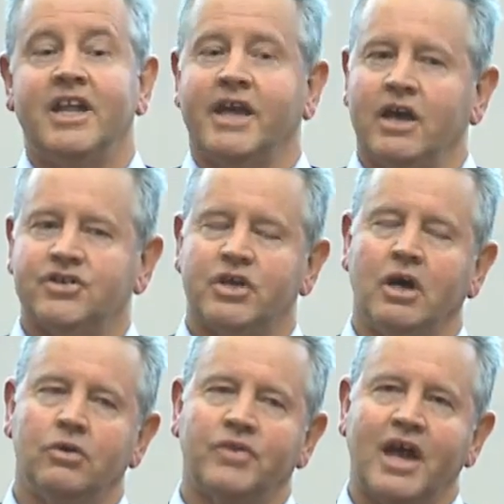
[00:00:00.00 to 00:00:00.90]
anyhow,
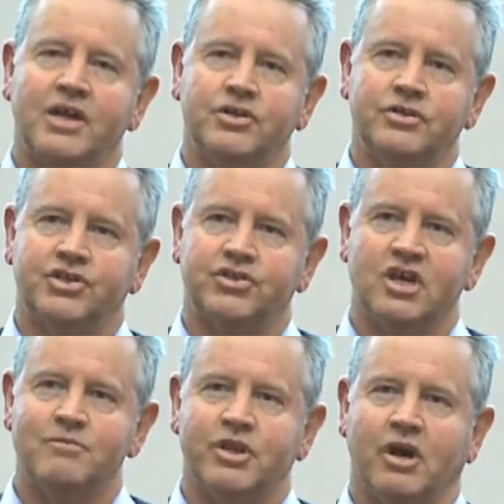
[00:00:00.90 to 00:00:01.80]
so they
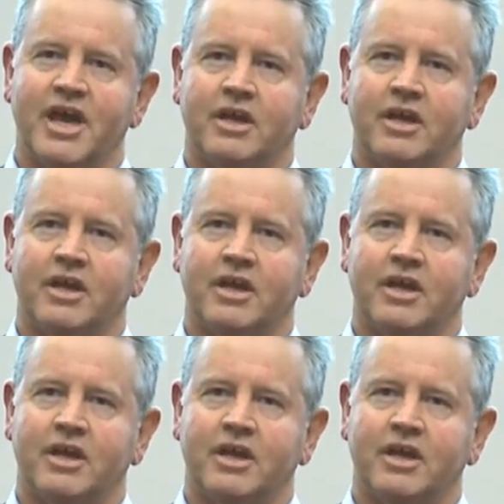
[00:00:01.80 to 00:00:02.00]
determined I